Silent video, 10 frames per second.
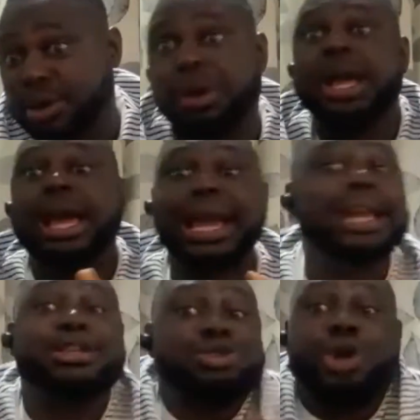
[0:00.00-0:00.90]
Look,
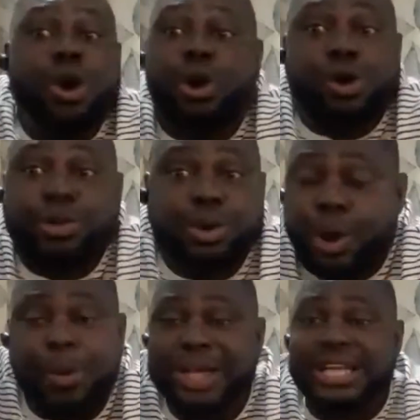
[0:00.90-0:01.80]
it is not
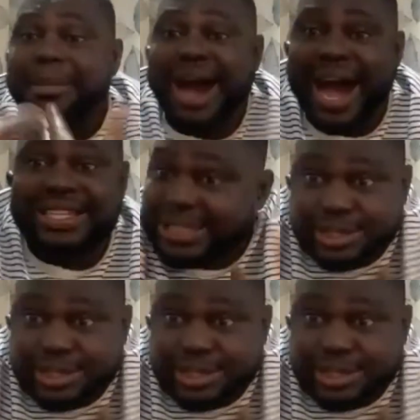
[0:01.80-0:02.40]
always about us.